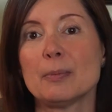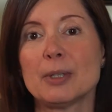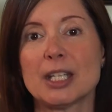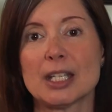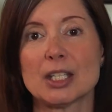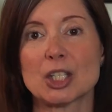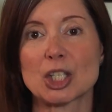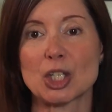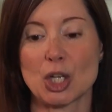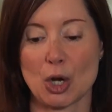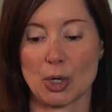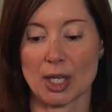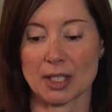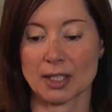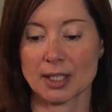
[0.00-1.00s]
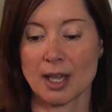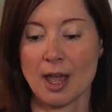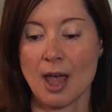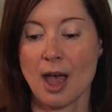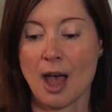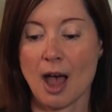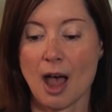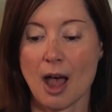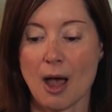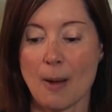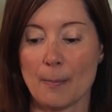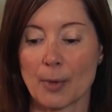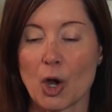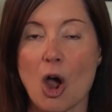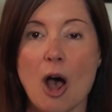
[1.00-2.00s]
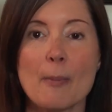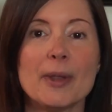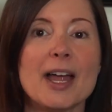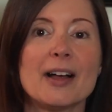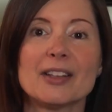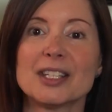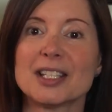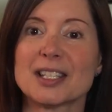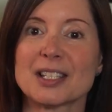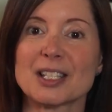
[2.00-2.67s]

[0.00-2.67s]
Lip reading: begin to notice commonalities